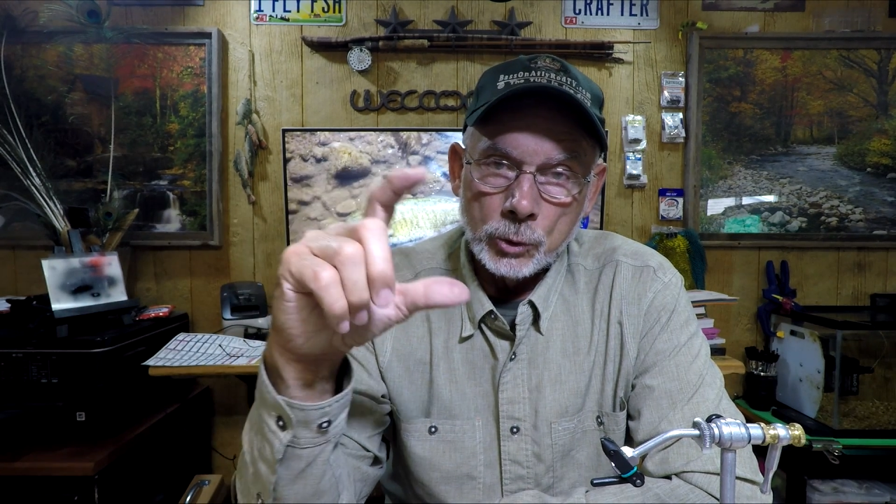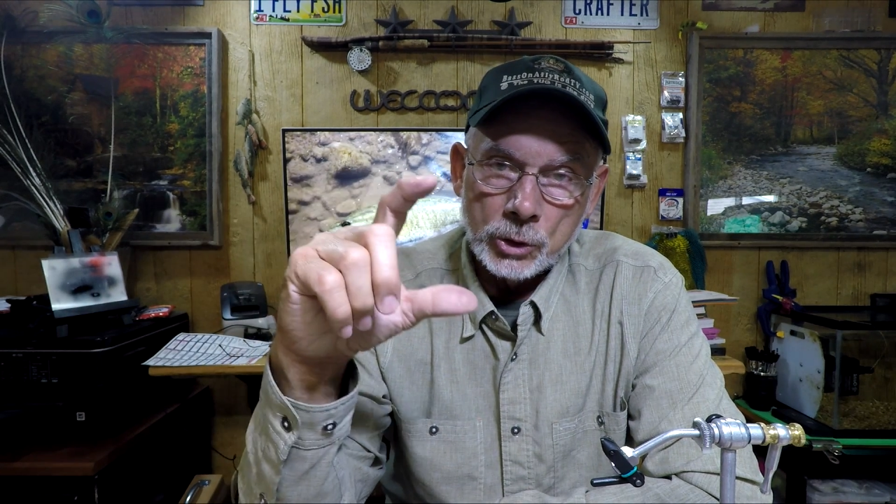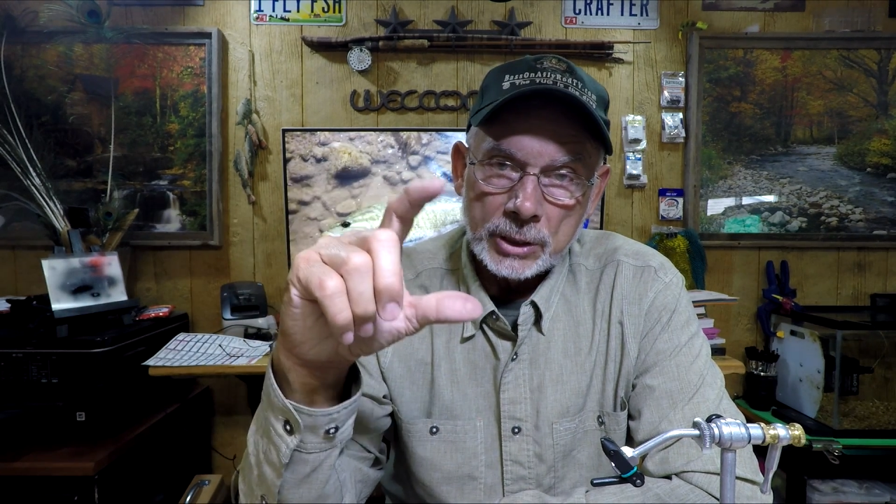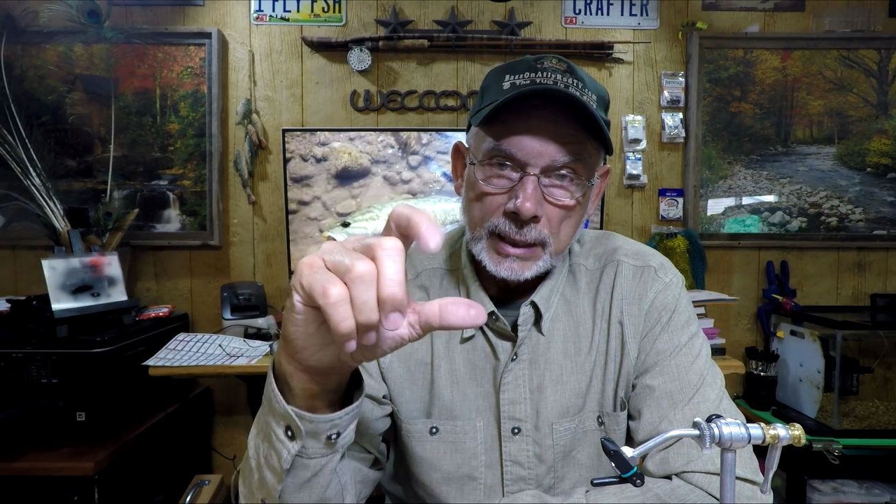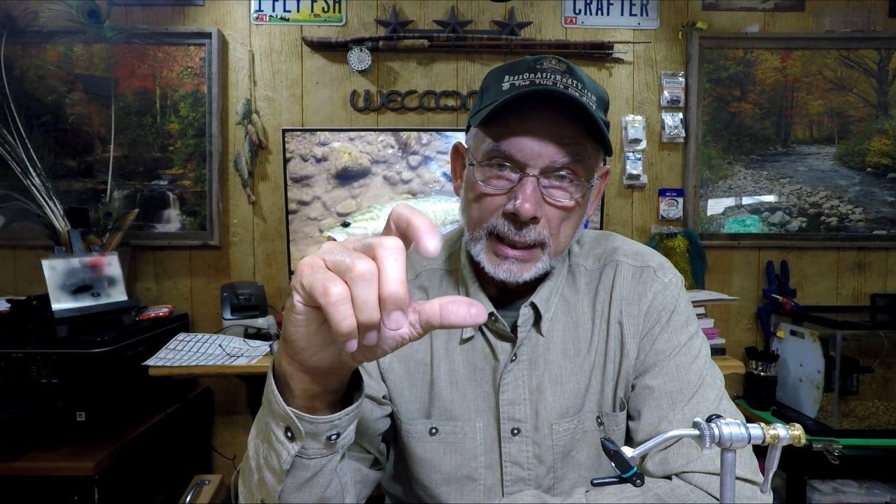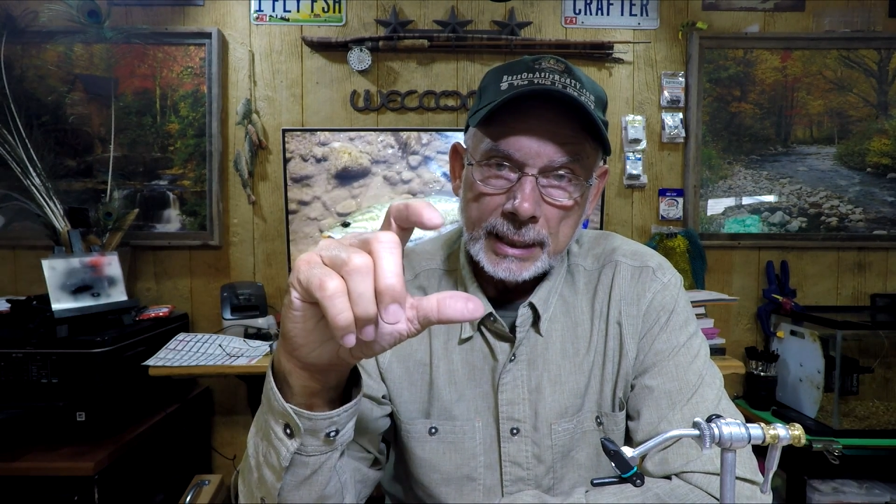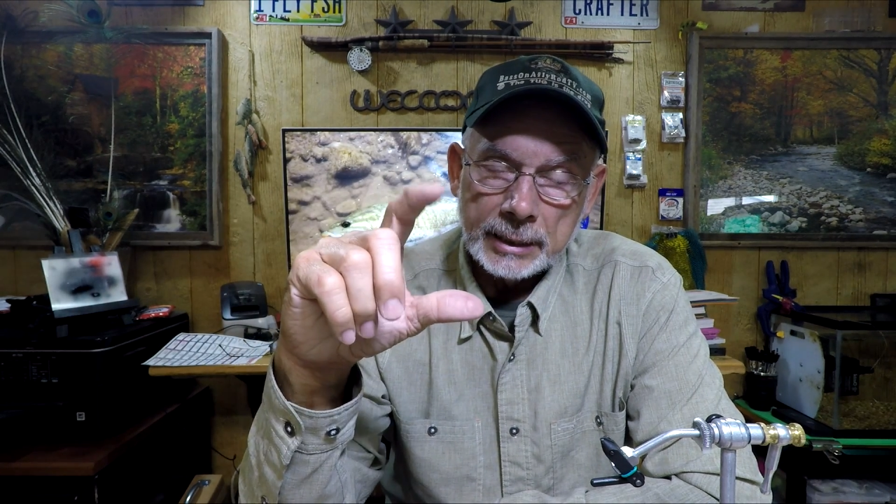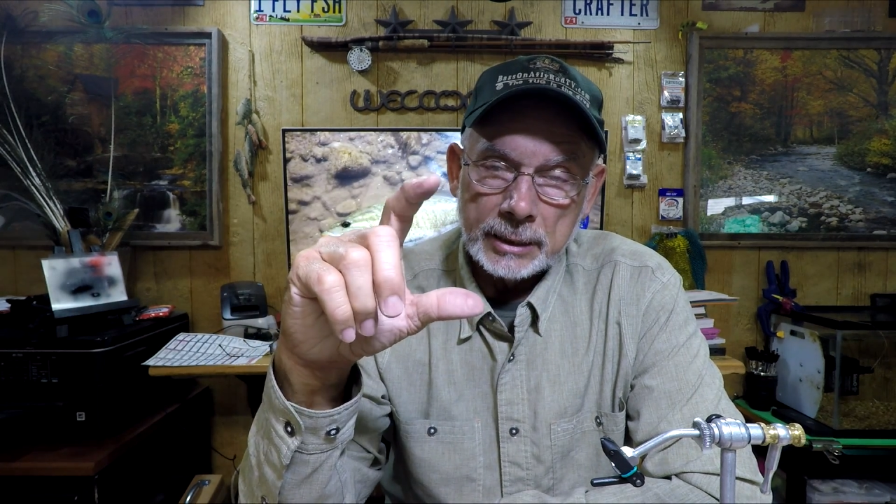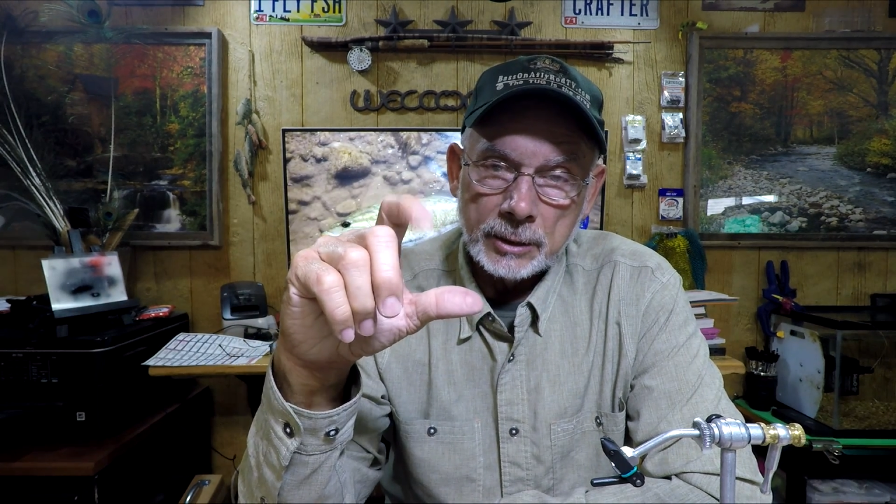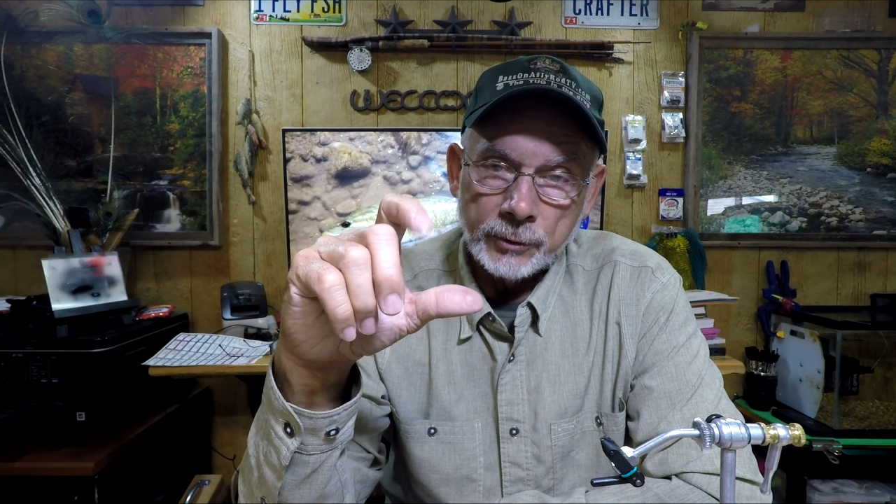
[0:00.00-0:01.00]
just hit
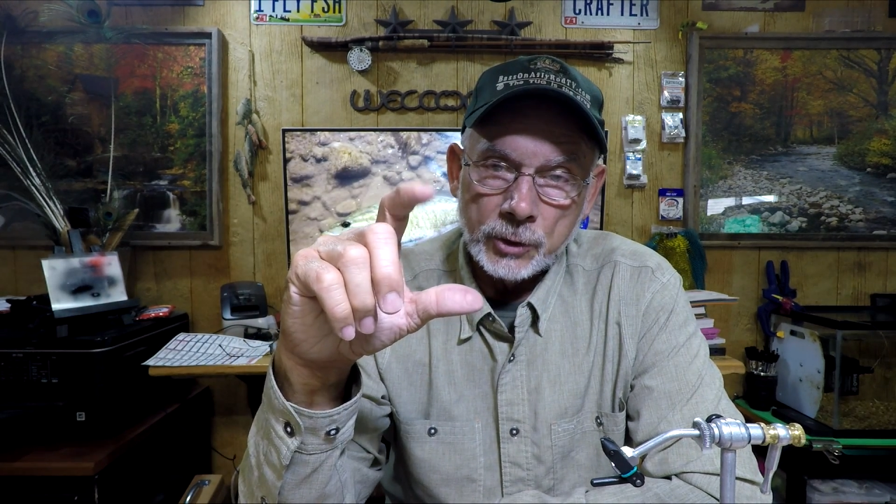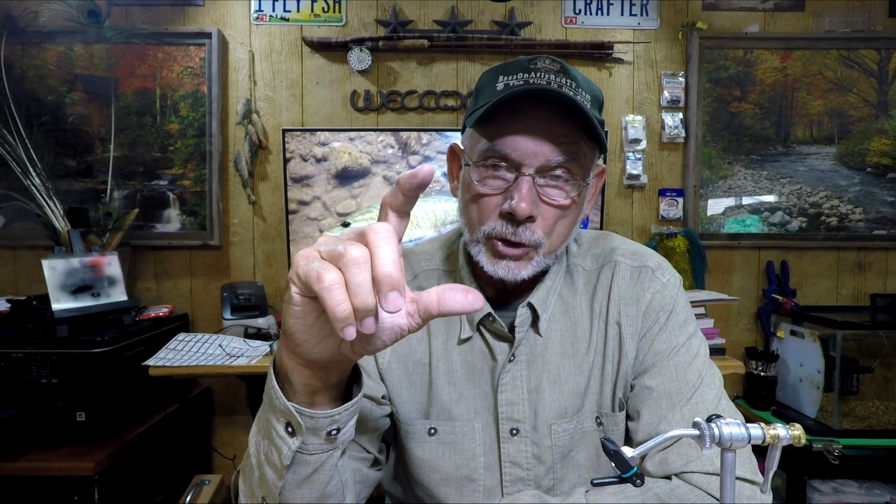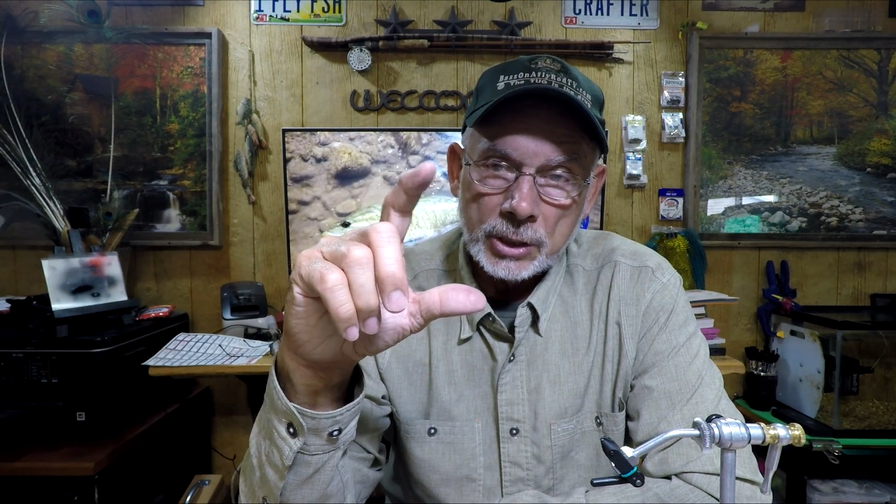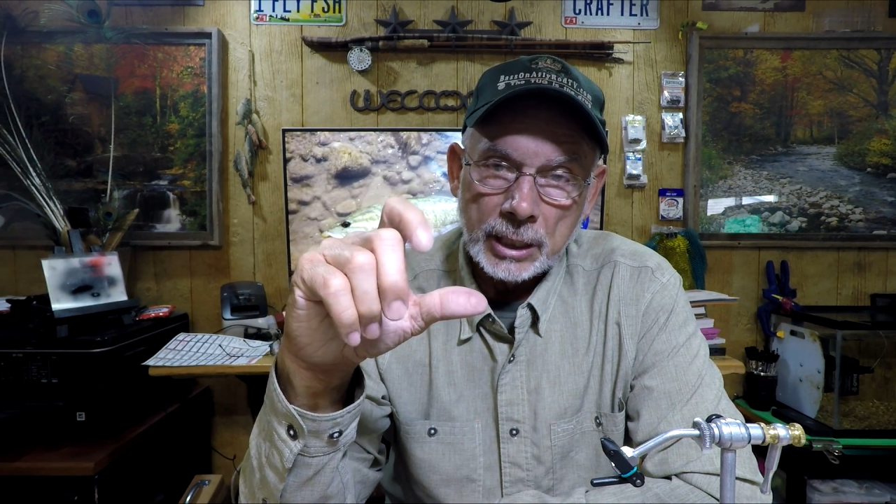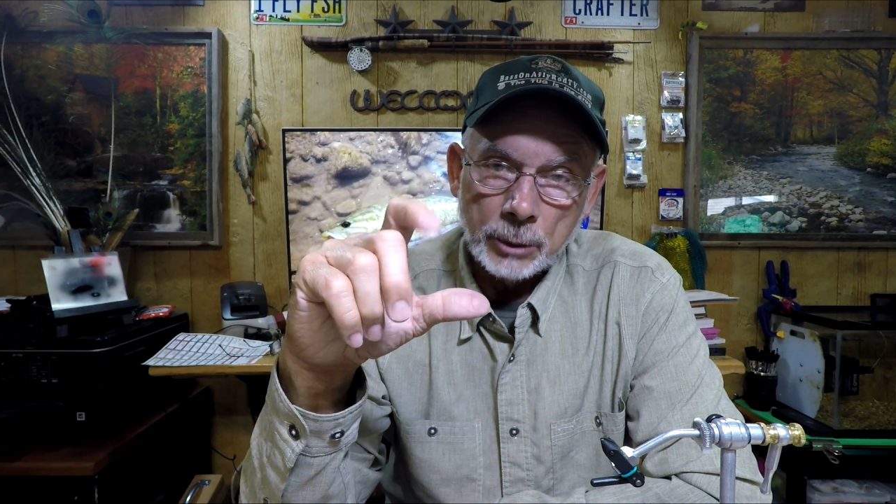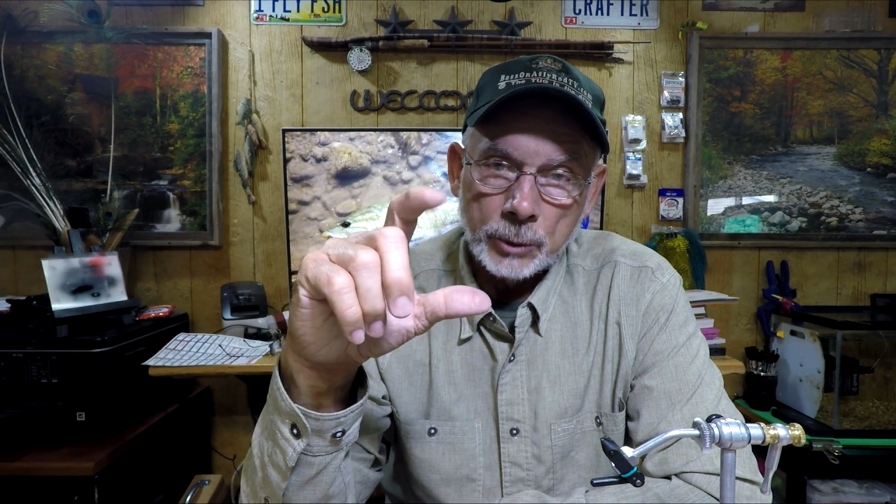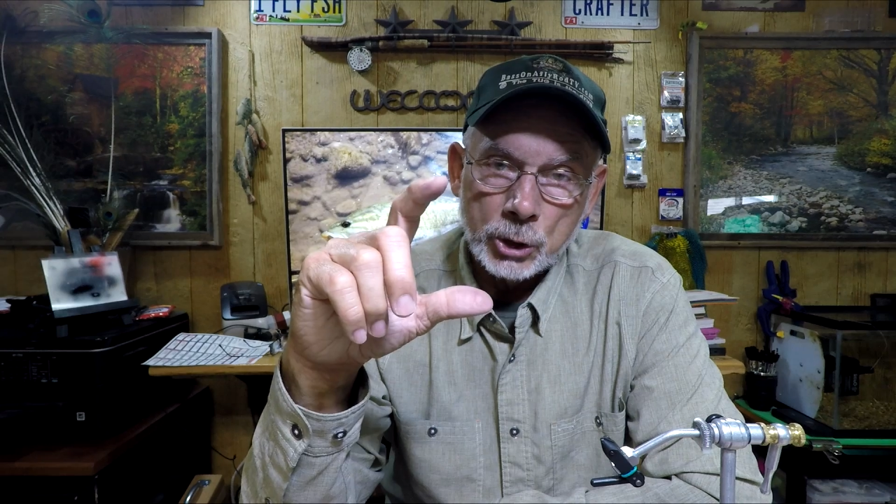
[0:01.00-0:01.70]
it with